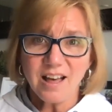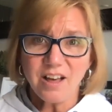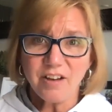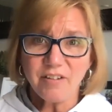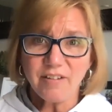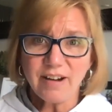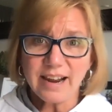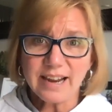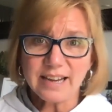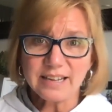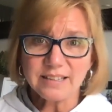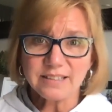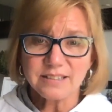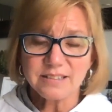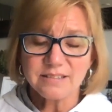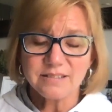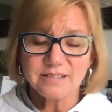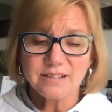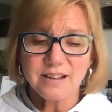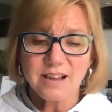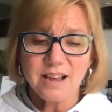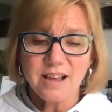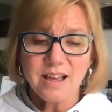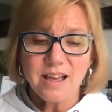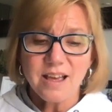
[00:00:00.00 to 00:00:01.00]
All right,
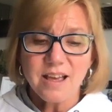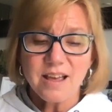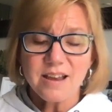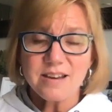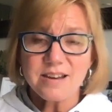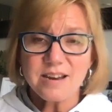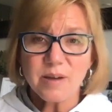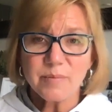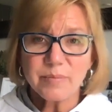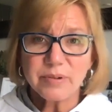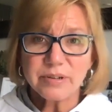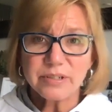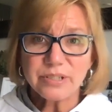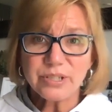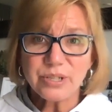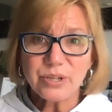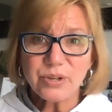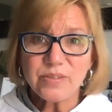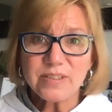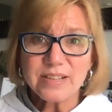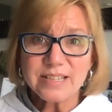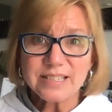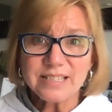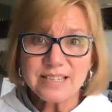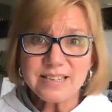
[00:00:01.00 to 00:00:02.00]
number 2,
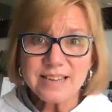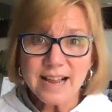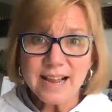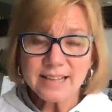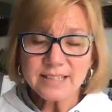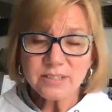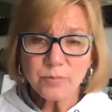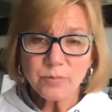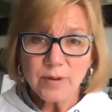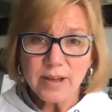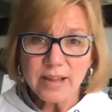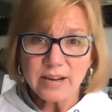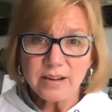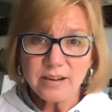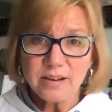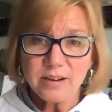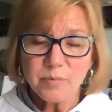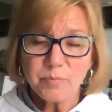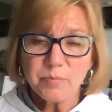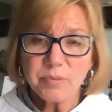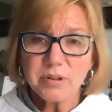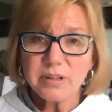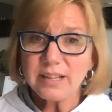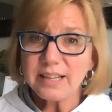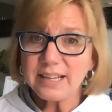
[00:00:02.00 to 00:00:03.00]
this next one,
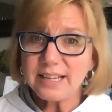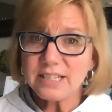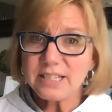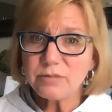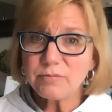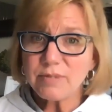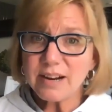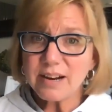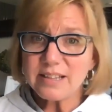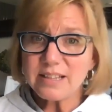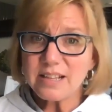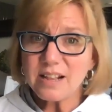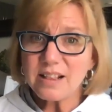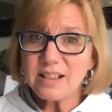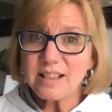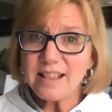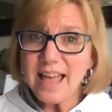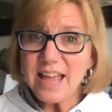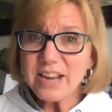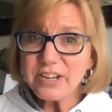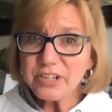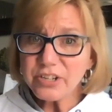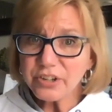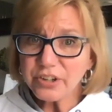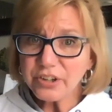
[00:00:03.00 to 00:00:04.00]
please write the
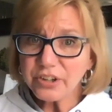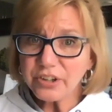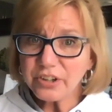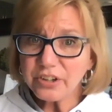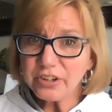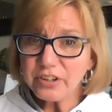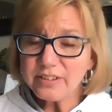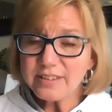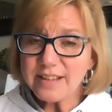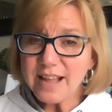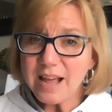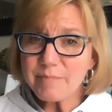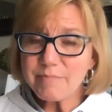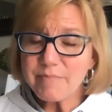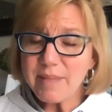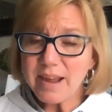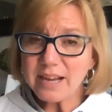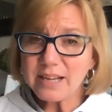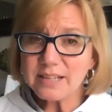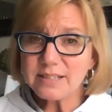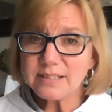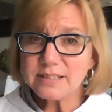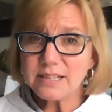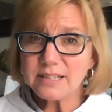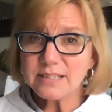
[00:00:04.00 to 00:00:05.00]
letter that
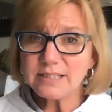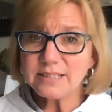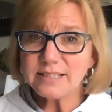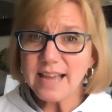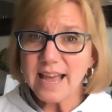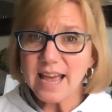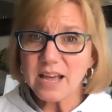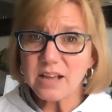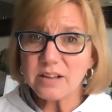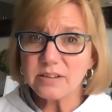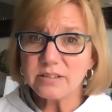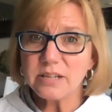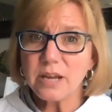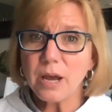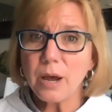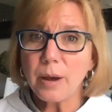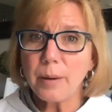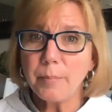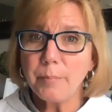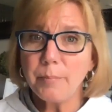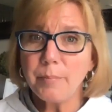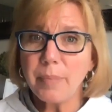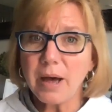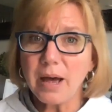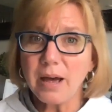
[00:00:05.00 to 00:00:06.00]
makes the sound
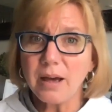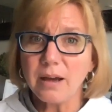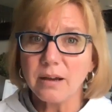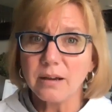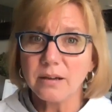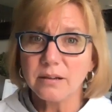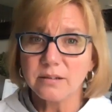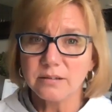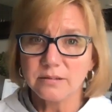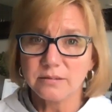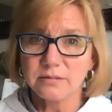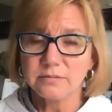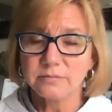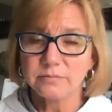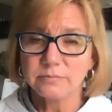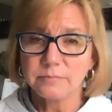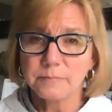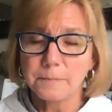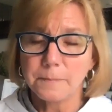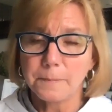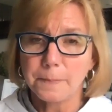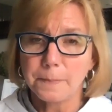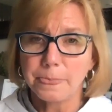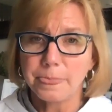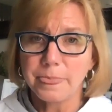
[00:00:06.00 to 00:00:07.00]
b,
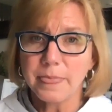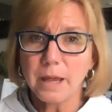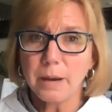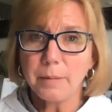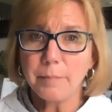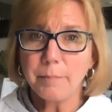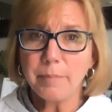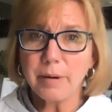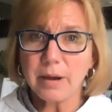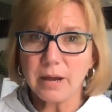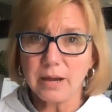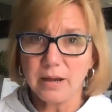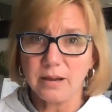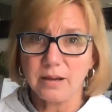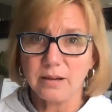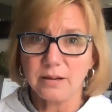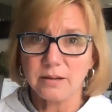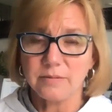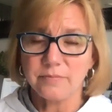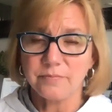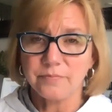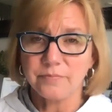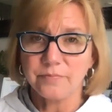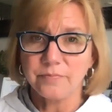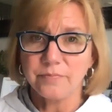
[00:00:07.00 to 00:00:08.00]
b.
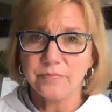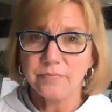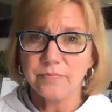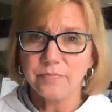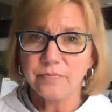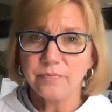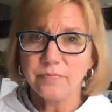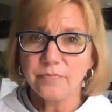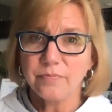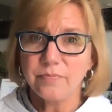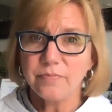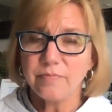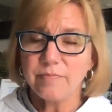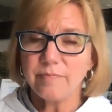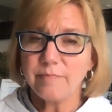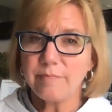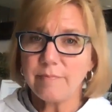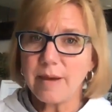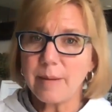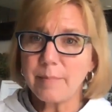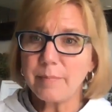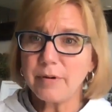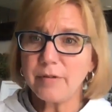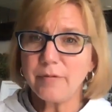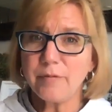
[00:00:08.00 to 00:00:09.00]

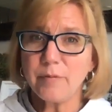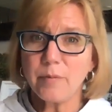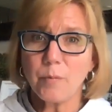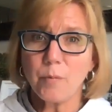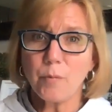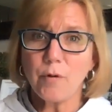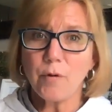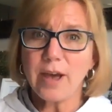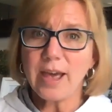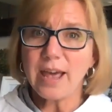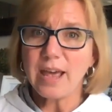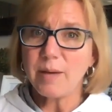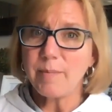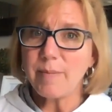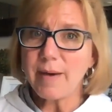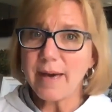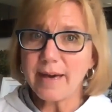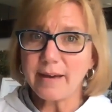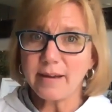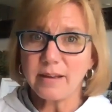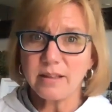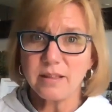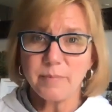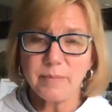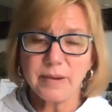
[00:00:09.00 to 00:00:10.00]
Remember from way
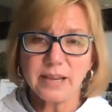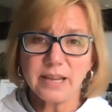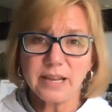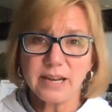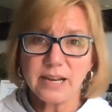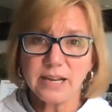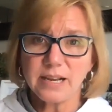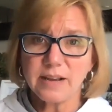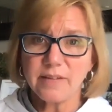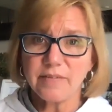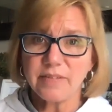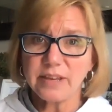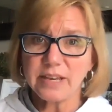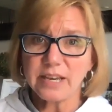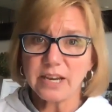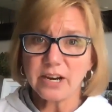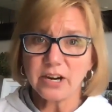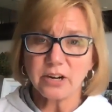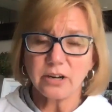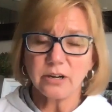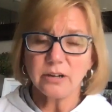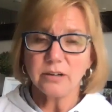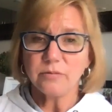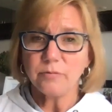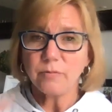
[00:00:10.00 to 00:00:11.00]
back at the beginning of the
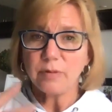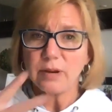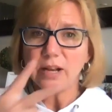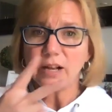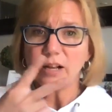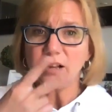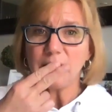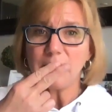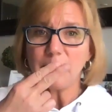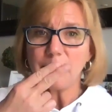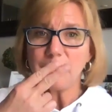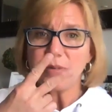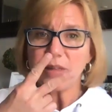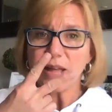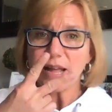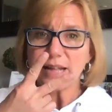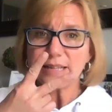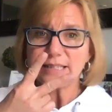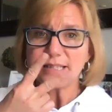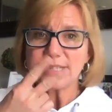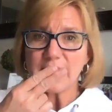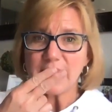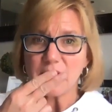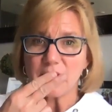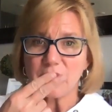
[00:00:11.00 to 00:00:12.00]
year, you clip
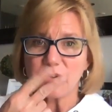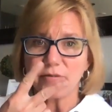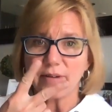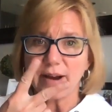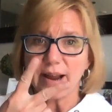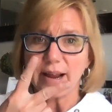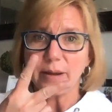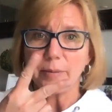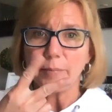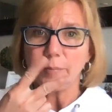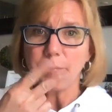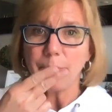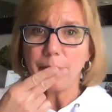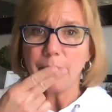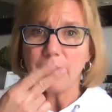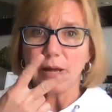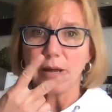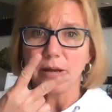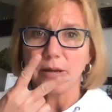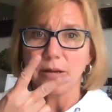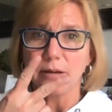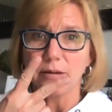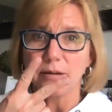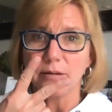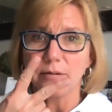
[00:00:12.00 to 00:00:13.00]
that sound, right? B,
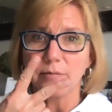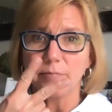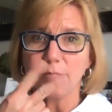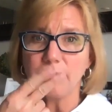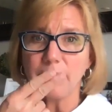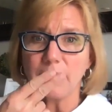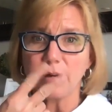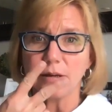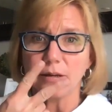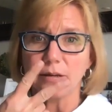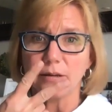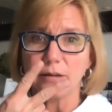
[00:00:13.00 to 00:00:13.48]
b.